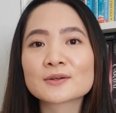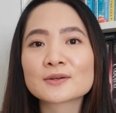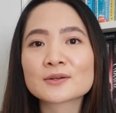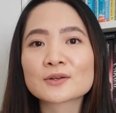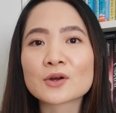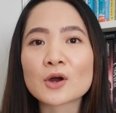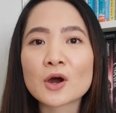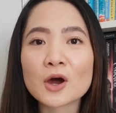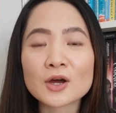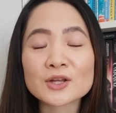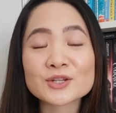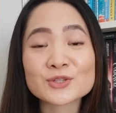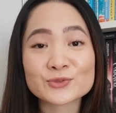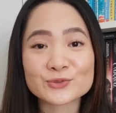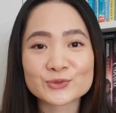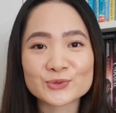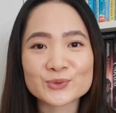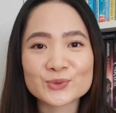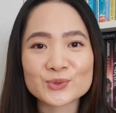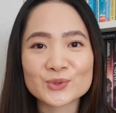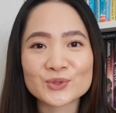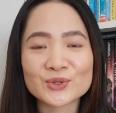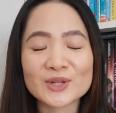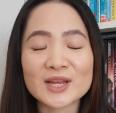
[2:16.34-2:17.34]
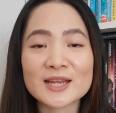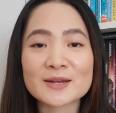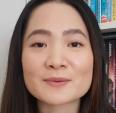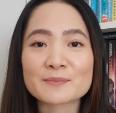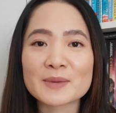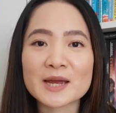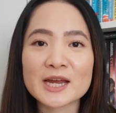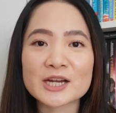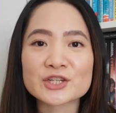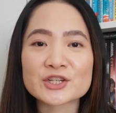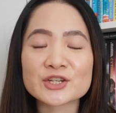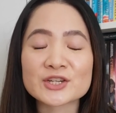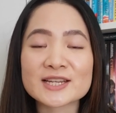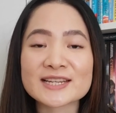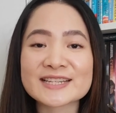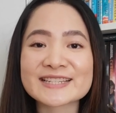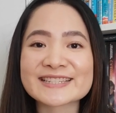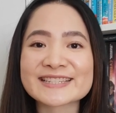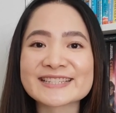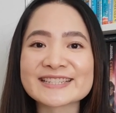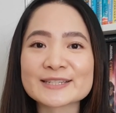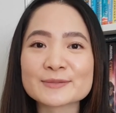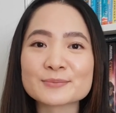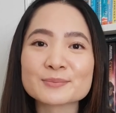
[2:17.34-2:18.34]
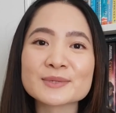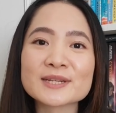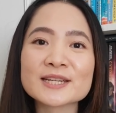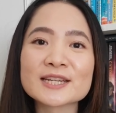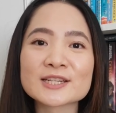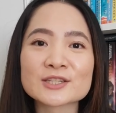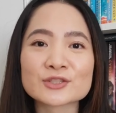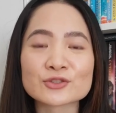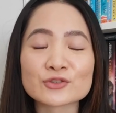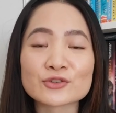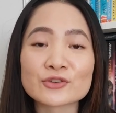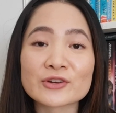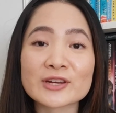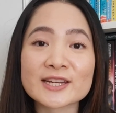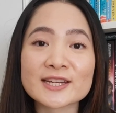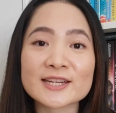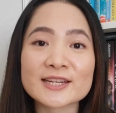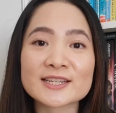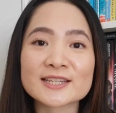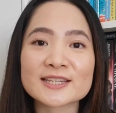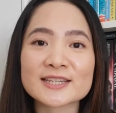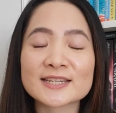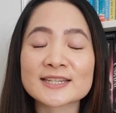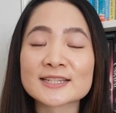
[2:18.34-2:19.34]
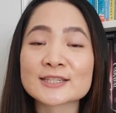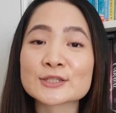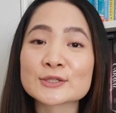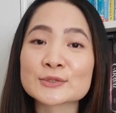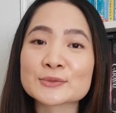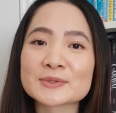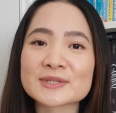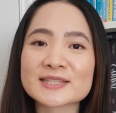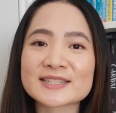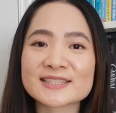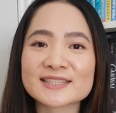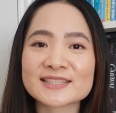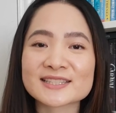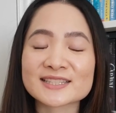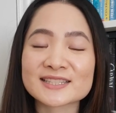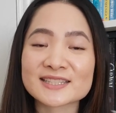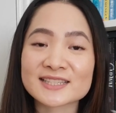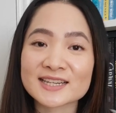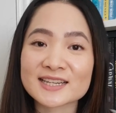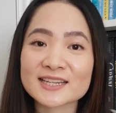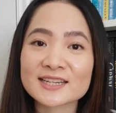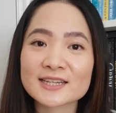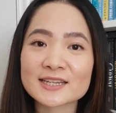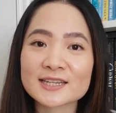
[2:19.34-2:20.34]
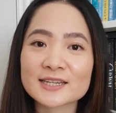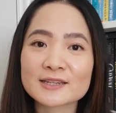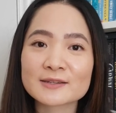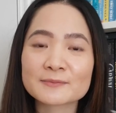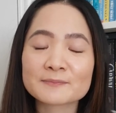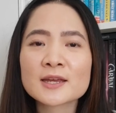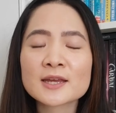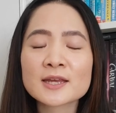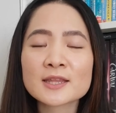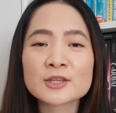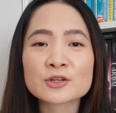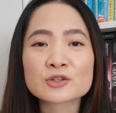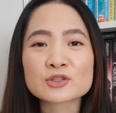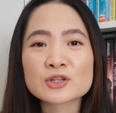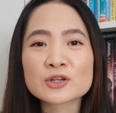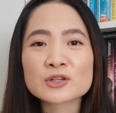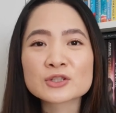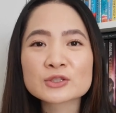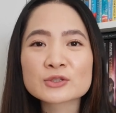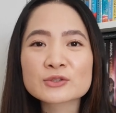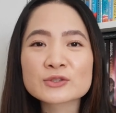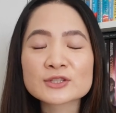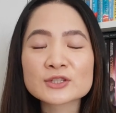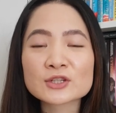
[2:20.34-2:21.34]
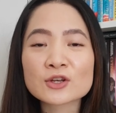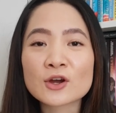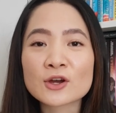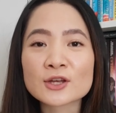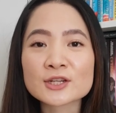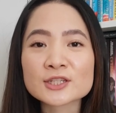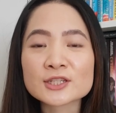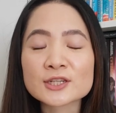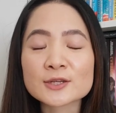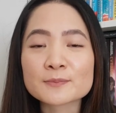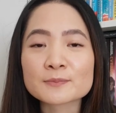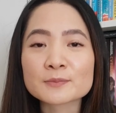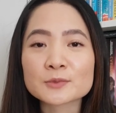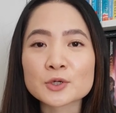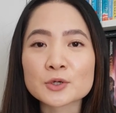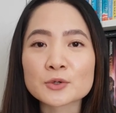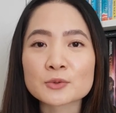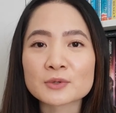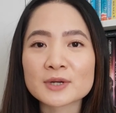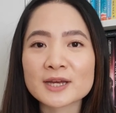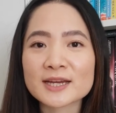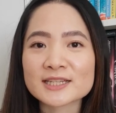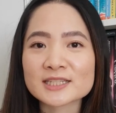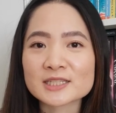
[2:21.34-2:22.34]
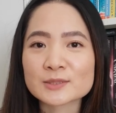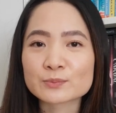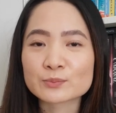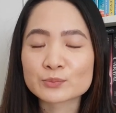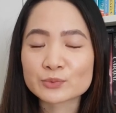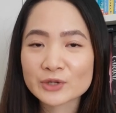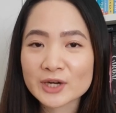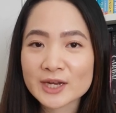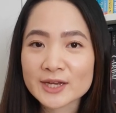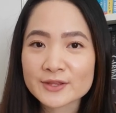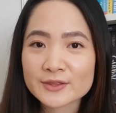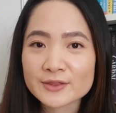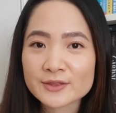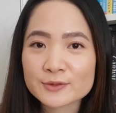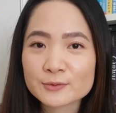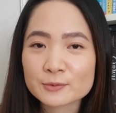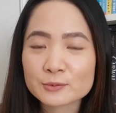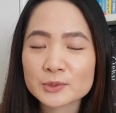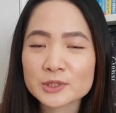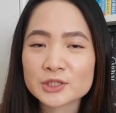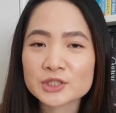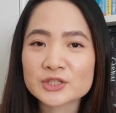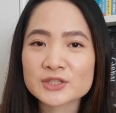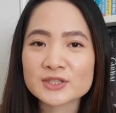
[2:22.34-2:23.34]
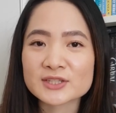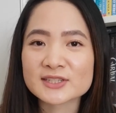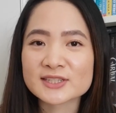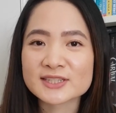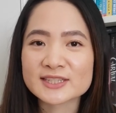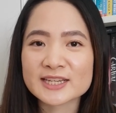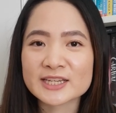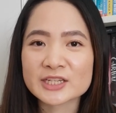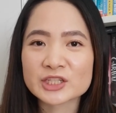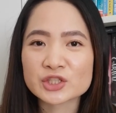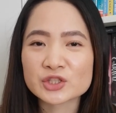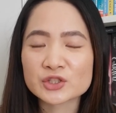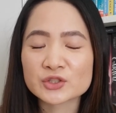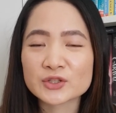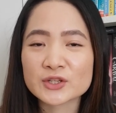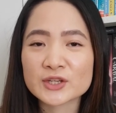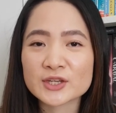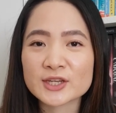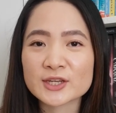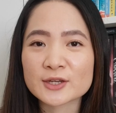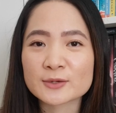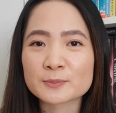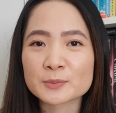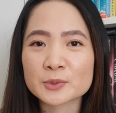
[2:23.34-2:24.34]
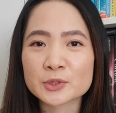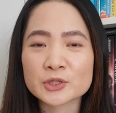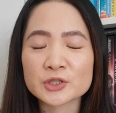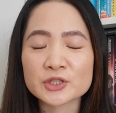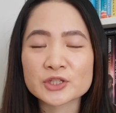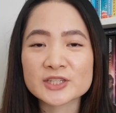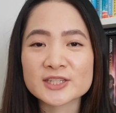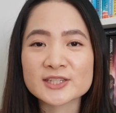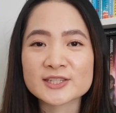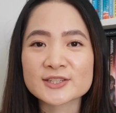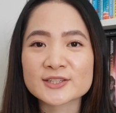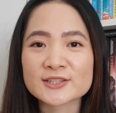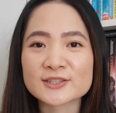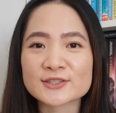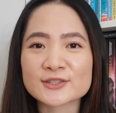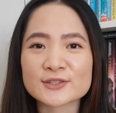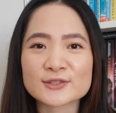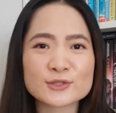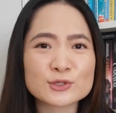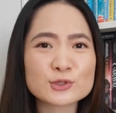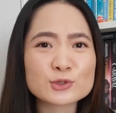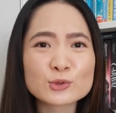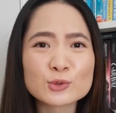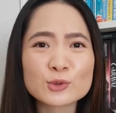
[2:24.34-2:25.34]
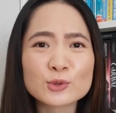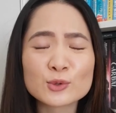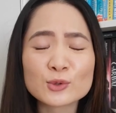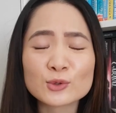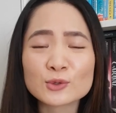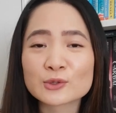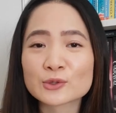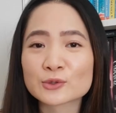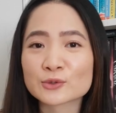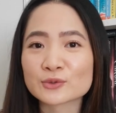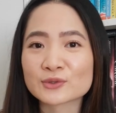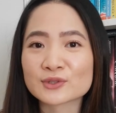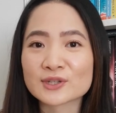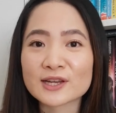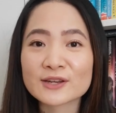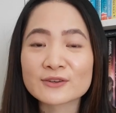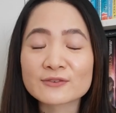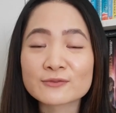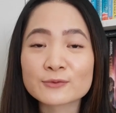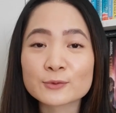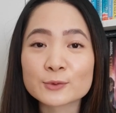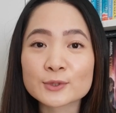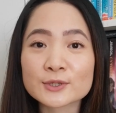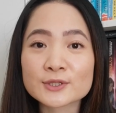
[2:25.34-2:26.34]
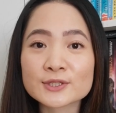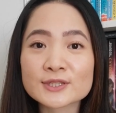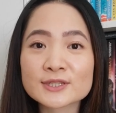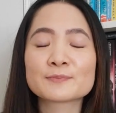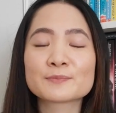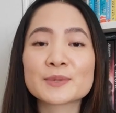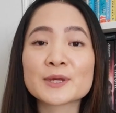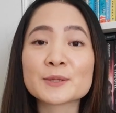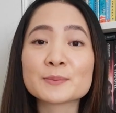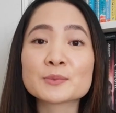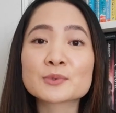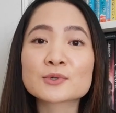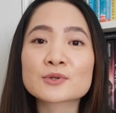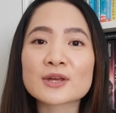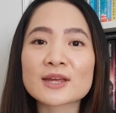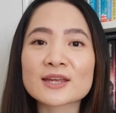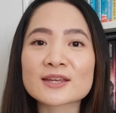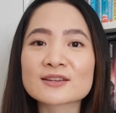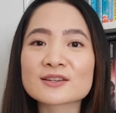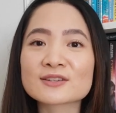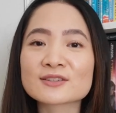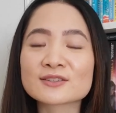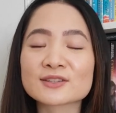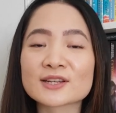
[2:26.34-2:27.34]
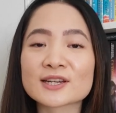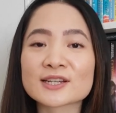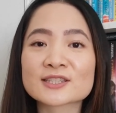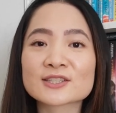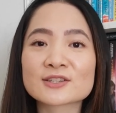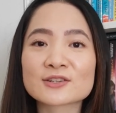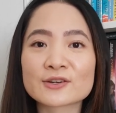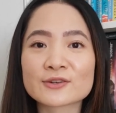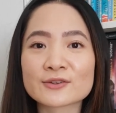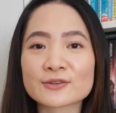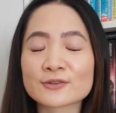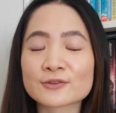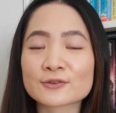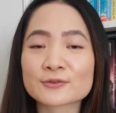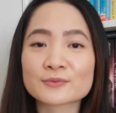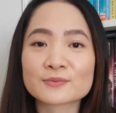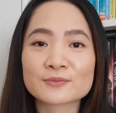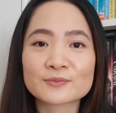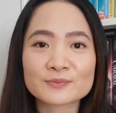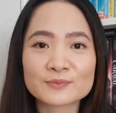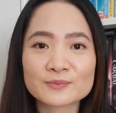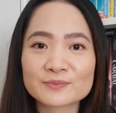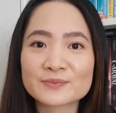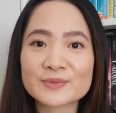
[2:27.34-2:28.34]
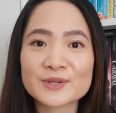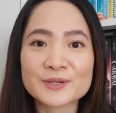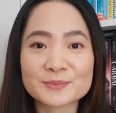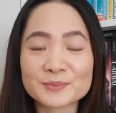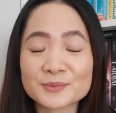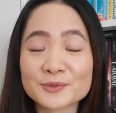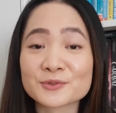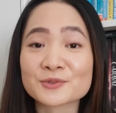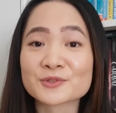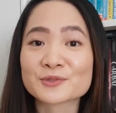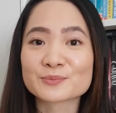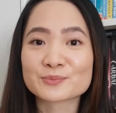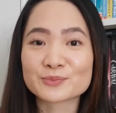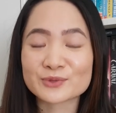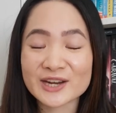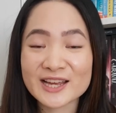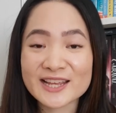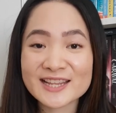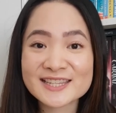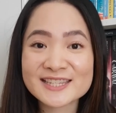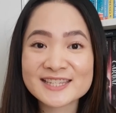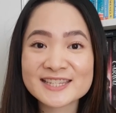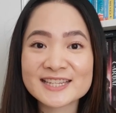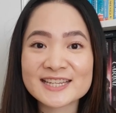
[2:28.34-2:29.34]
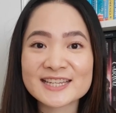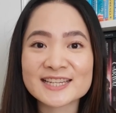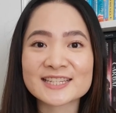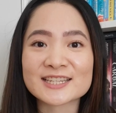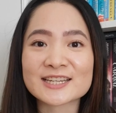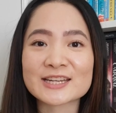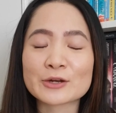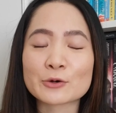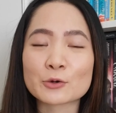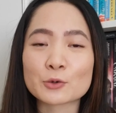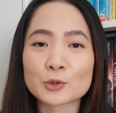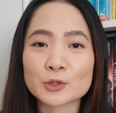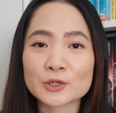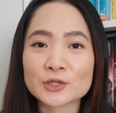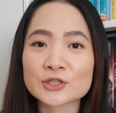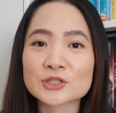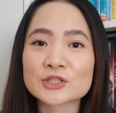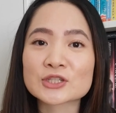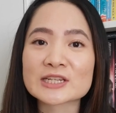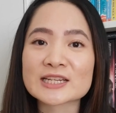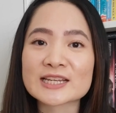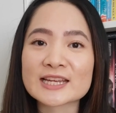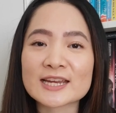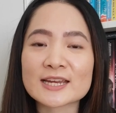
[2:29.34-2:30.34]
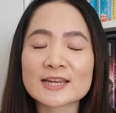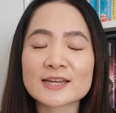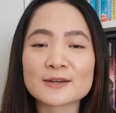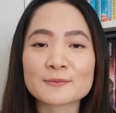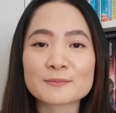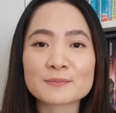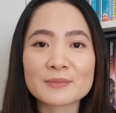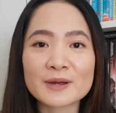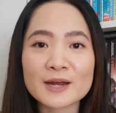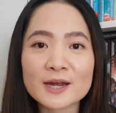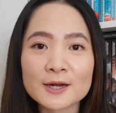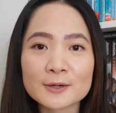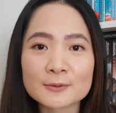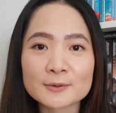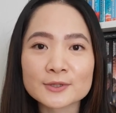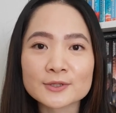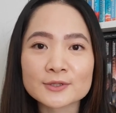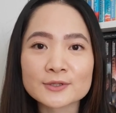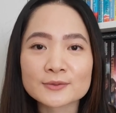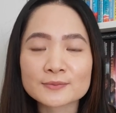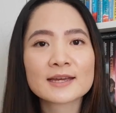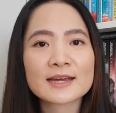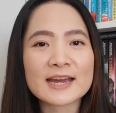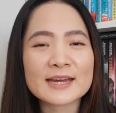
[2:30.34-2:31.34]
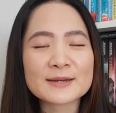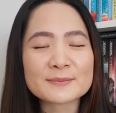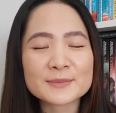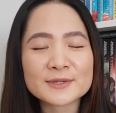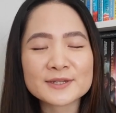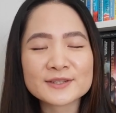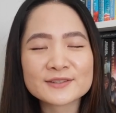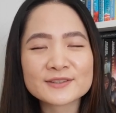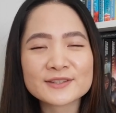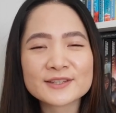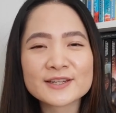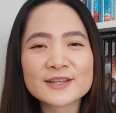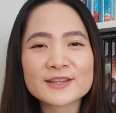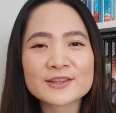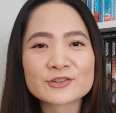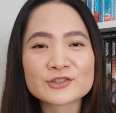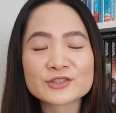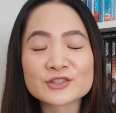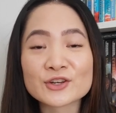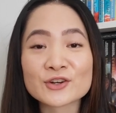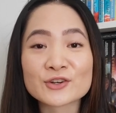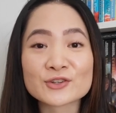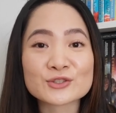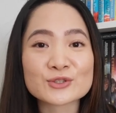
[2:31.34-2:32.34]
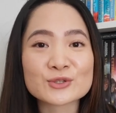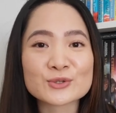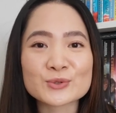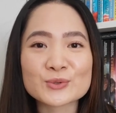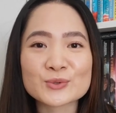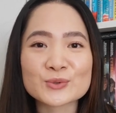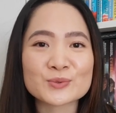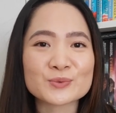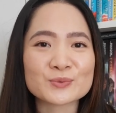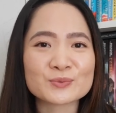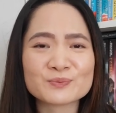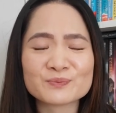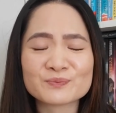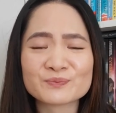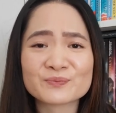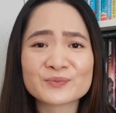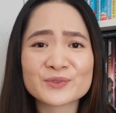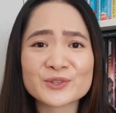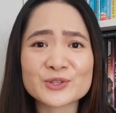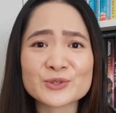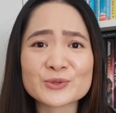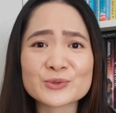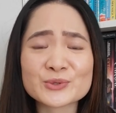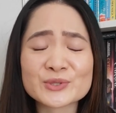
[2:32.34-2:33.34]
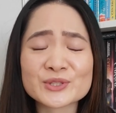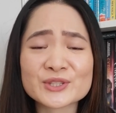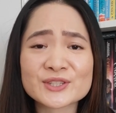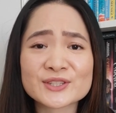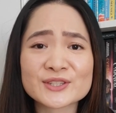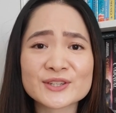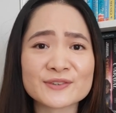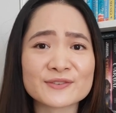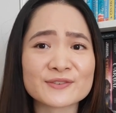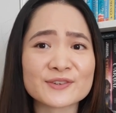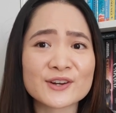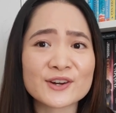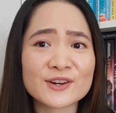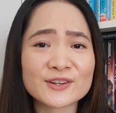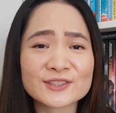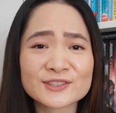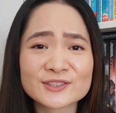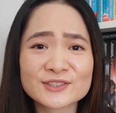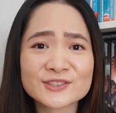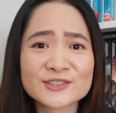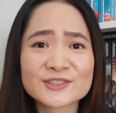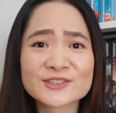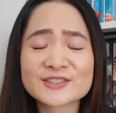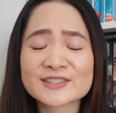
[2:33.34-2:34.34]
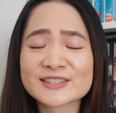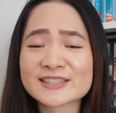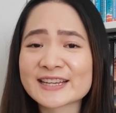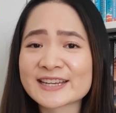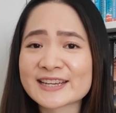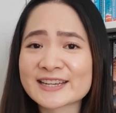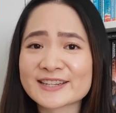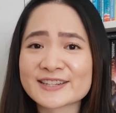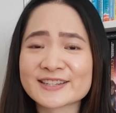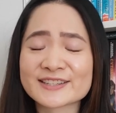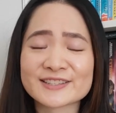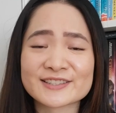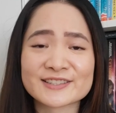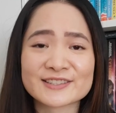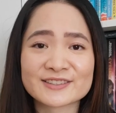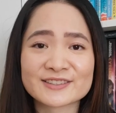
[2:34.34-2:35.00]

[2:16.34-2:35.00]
God's role and magic is deeply integrated into its society. There's also this concept known as breath, which is essentially a person's soul or life force. People can collect other people's breaths in order to gain power. Admittedly, there's also use of colors and